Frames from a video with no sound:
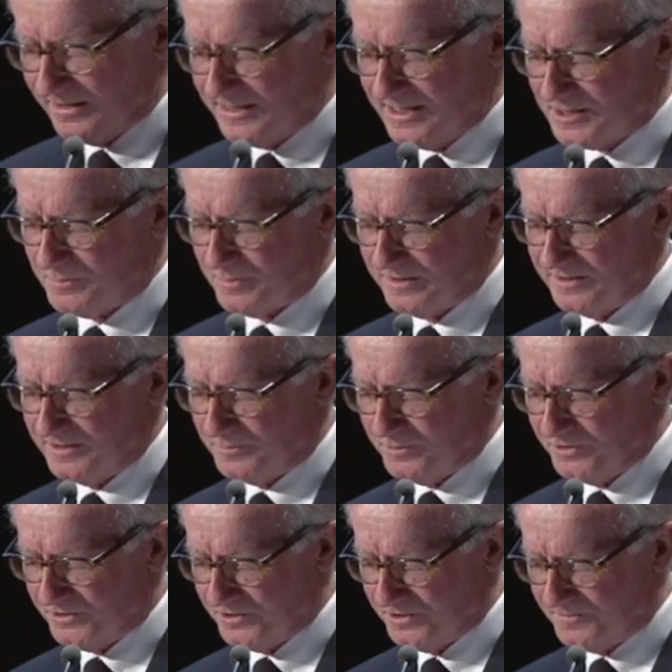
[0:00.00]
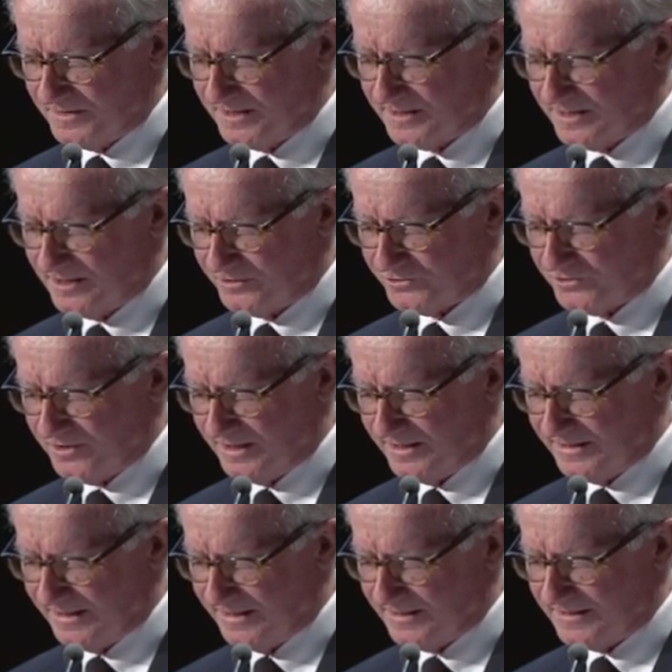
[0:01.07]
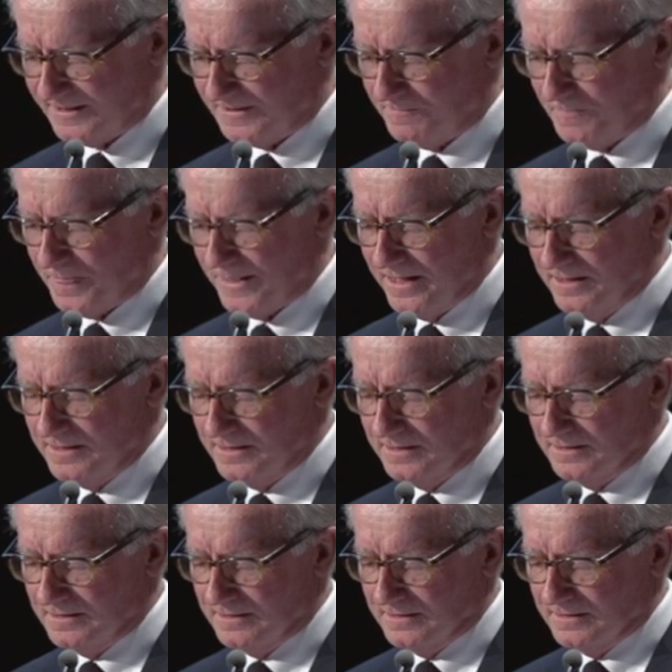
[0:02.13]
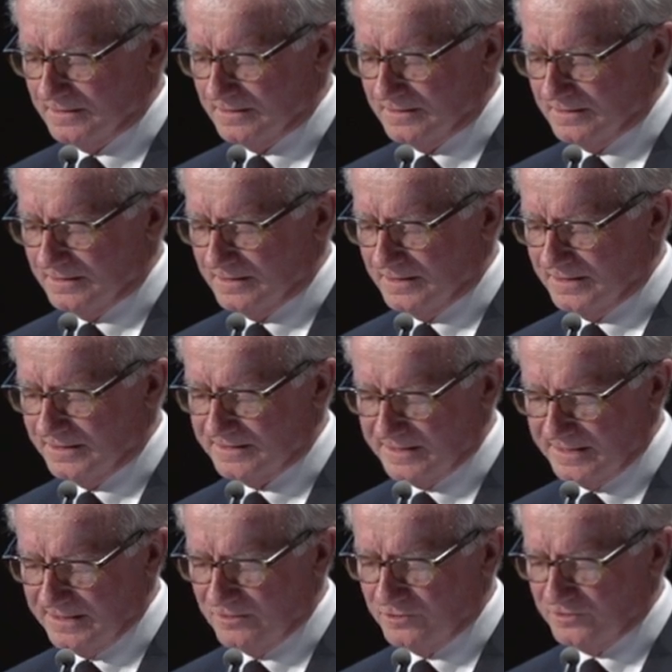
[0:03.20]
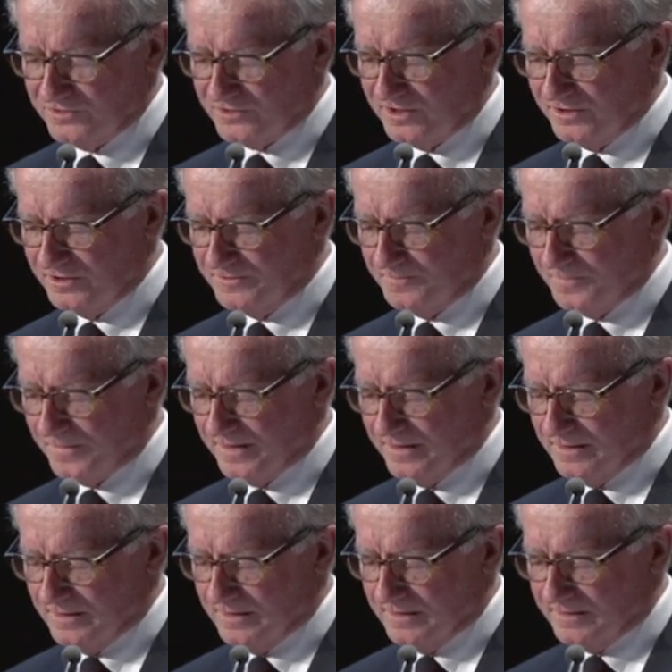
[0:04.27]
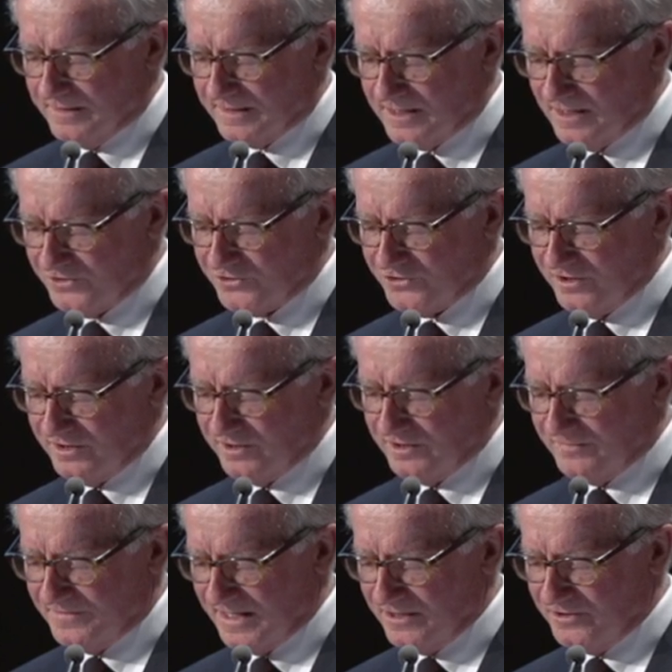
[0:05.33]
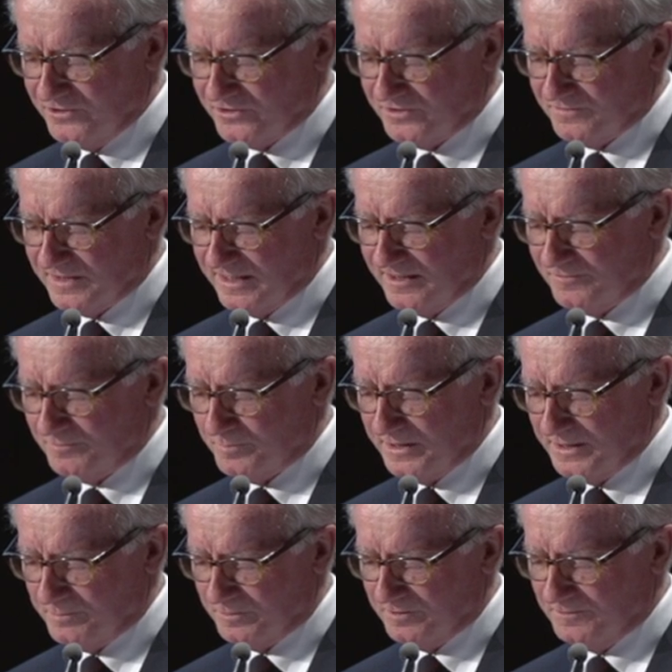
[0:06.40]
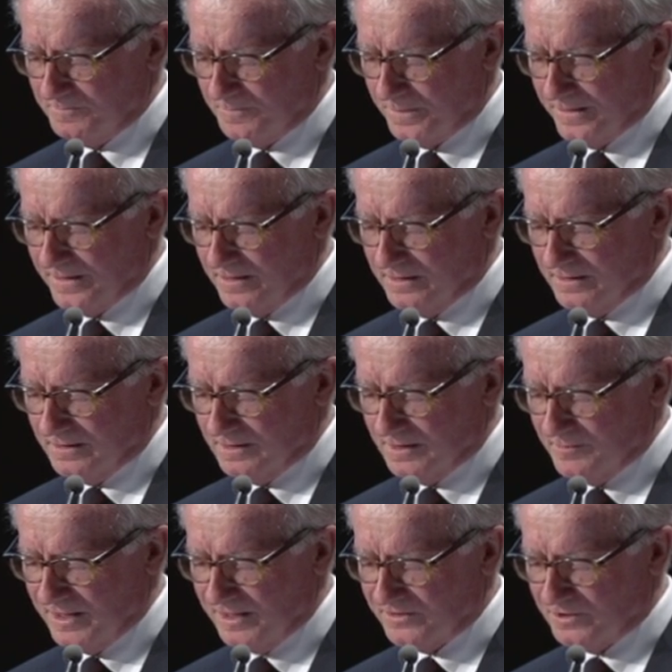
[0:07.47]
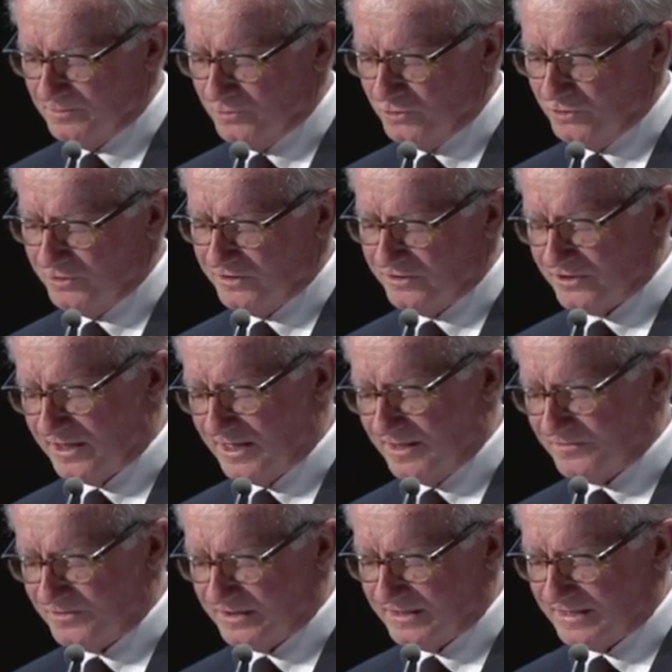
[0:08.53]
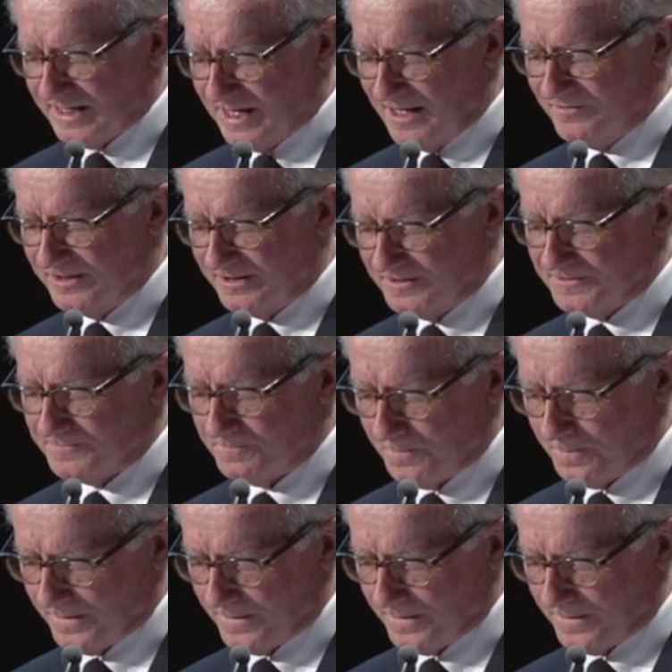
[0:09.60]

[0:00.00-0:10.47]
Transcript: desperately to preserve their cultural identity. He said also, the culture and the values of native people amount to more than crafts and carvings.